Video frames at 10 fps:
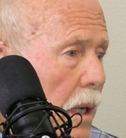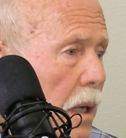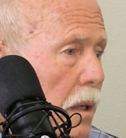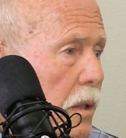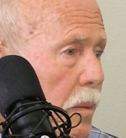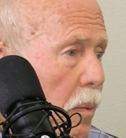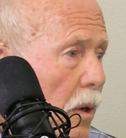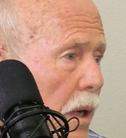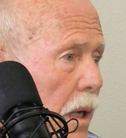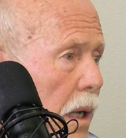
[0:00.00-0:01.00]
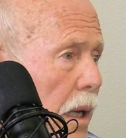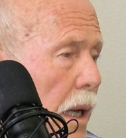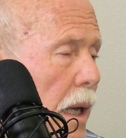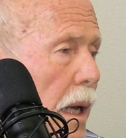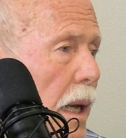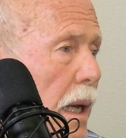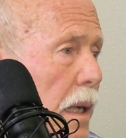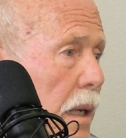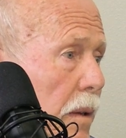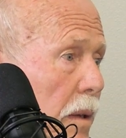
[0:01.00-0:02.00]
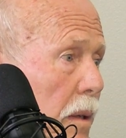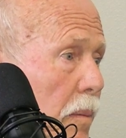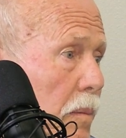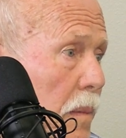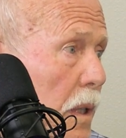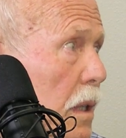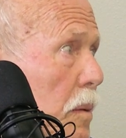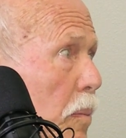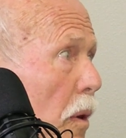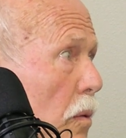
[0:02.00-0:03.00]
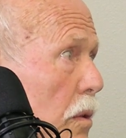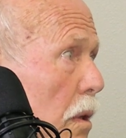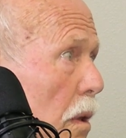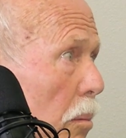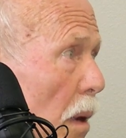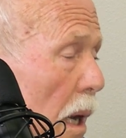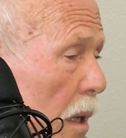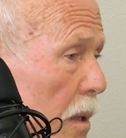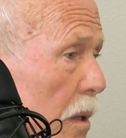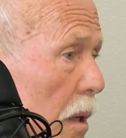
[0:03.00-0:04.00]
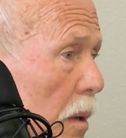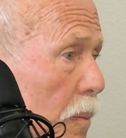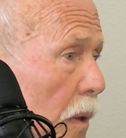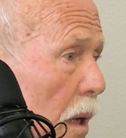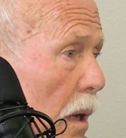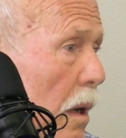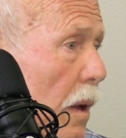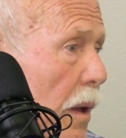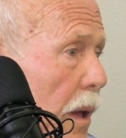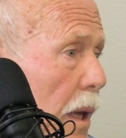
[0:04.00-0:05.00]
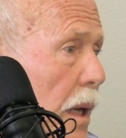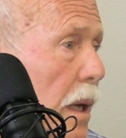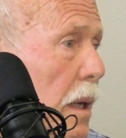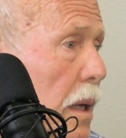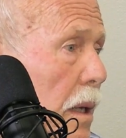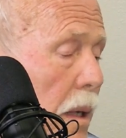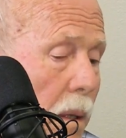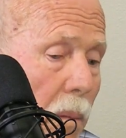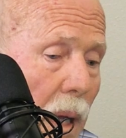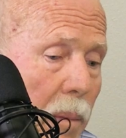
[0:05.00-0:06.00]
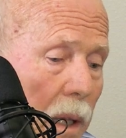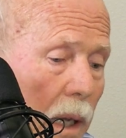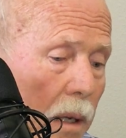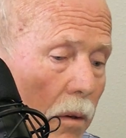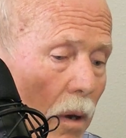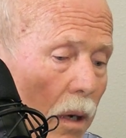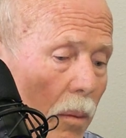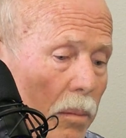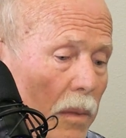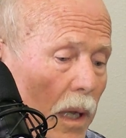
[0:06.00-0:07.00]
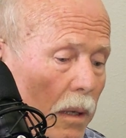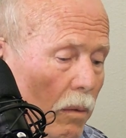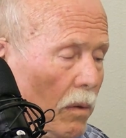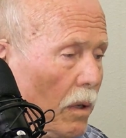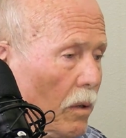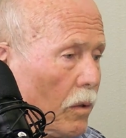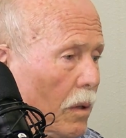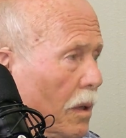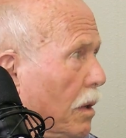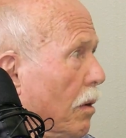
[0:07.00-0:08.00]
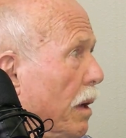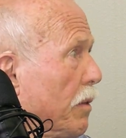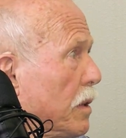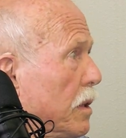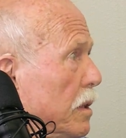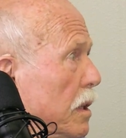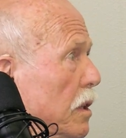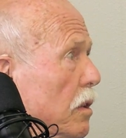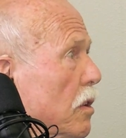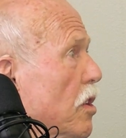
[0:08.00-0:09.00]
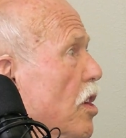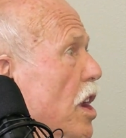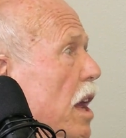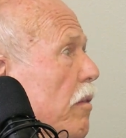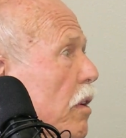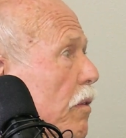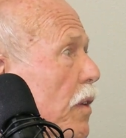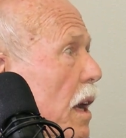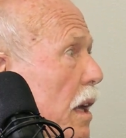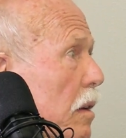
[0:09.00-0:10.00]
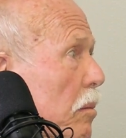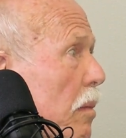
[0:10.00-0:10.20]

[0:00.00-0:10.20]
Nicolas Spring and disposed of the bodies up there. I mean, they could drop them down in one of those crevices and you'd never find them.